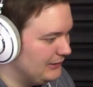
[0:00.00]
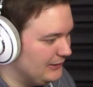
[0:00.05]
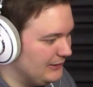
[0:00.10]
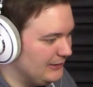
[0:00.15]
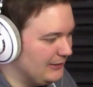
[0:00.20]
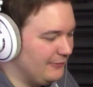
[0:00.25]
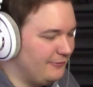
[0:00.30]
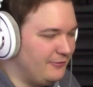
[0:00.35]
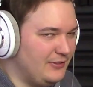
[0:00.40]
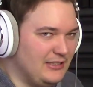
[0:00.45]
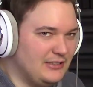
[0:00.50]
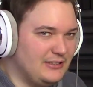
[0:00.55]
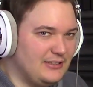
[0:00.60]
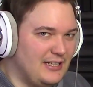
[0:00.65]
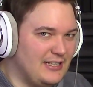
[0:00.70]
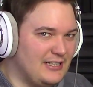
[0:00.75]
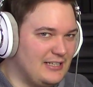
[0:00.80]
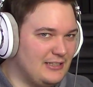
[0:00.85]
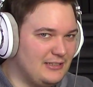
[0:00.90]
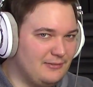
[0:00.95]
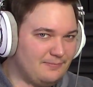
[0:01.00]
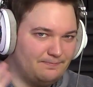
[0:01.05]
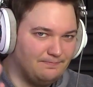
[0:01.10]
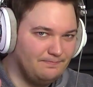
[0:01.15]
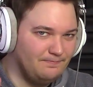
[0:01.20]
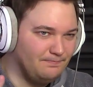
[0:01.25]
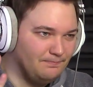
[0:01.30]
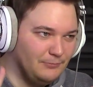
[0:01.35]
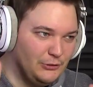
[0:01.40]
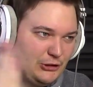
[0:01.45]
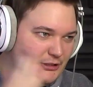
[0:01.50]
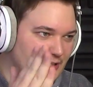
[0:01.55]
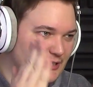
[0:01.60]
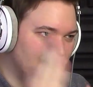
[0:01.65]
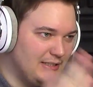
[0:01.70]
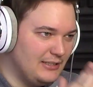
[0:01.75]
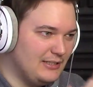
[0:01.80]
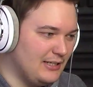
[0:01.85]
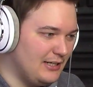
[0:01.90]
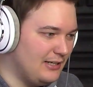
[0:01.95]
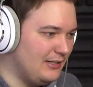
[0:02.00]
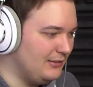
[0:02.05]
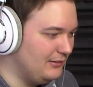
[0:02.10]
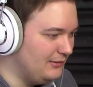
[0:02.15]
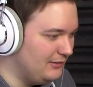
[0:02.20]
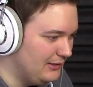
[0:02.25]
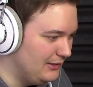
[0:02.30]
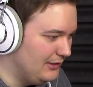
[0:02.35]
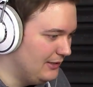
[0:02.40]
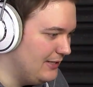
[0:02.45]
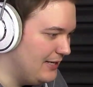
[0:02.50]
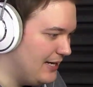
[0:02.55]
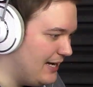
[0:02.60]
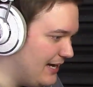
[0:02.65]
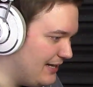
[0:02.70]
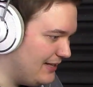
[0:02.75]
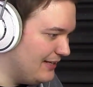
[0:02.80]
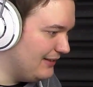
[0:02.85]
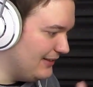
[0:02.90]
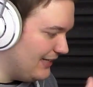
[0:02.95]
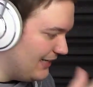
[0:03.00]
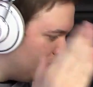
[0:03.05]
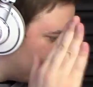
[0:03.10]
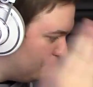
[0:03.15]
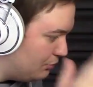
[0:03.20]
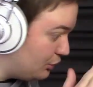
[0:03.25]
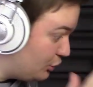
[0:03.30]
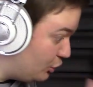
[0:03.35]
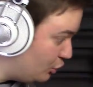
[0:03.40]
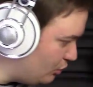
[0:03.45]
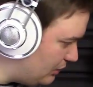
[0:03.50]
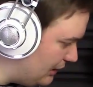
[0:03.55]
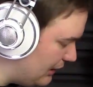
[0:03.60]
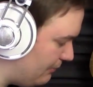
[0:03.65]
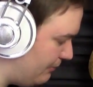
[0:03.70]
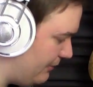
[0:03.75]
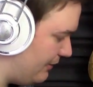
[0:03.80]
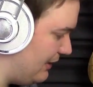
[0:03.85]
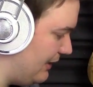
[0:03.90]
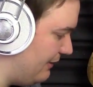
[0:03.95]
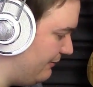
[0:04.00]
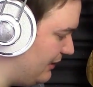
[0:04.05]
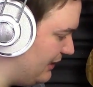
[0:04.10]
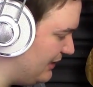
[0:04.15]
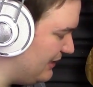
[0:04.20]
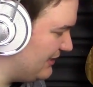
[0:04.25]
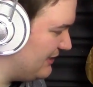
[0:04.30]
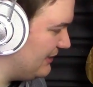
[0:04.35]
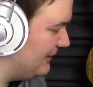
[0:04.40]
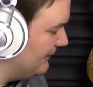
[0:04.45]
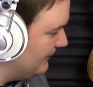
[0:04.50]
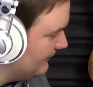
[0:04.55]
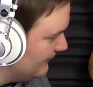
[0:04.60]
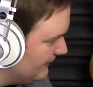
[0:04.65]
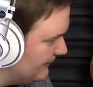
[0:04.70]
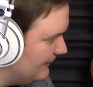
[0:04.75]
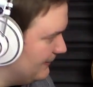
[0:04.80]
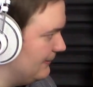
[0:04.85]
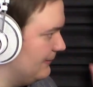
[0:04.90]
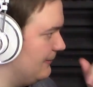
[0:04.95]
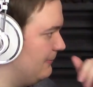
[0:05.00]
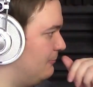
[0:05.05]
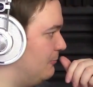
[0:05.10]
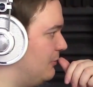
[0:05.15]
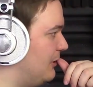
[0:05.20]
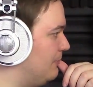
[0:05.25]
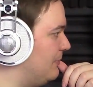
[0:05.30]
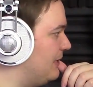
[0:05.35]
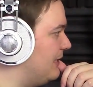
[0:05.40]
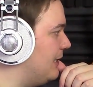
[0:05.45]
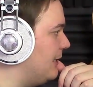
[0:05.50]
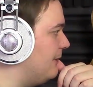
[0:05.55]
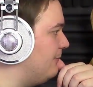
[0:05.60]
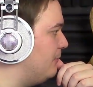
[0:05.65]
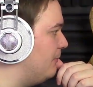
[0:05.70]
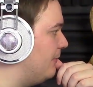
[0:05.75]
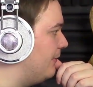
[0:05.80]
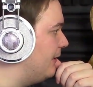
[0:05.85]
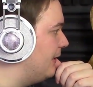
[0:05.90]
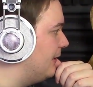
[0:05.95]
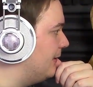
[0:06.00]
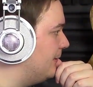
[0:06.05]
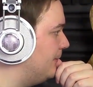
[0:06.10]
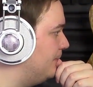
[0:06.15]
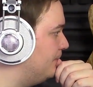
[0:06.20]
It feels like a machine gun hitting like a bazooka with every hit. Want to be careful with that.